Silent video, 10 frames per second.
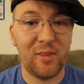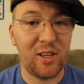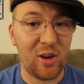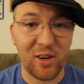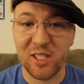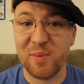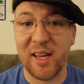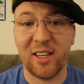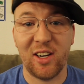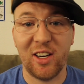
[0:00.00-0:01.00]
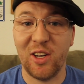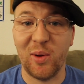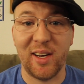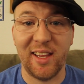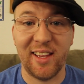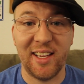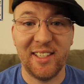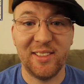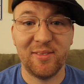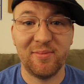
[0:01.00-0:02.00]
don't expect her to do anything.
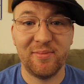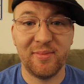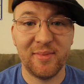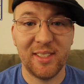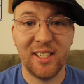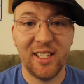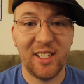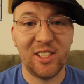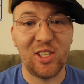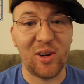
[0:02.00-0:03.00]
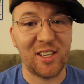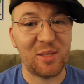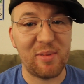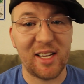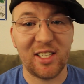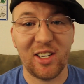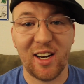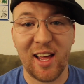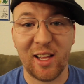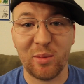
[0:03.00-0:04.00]
Don't expect her
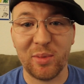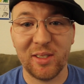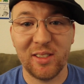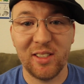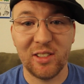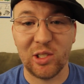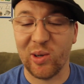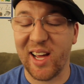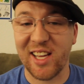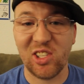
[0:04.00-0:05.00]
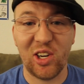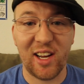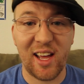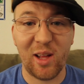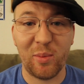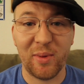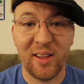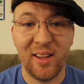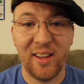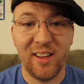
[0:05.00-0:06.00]
to help. Don't ask her to help.
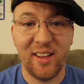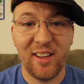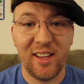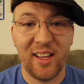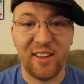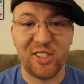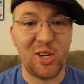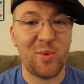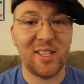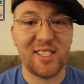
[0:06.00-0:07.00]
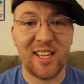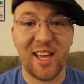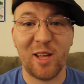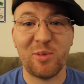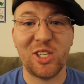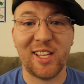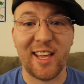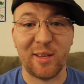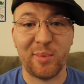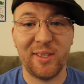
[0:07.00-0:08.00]
If she wants to help, she'll
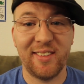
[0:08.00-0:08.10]
help.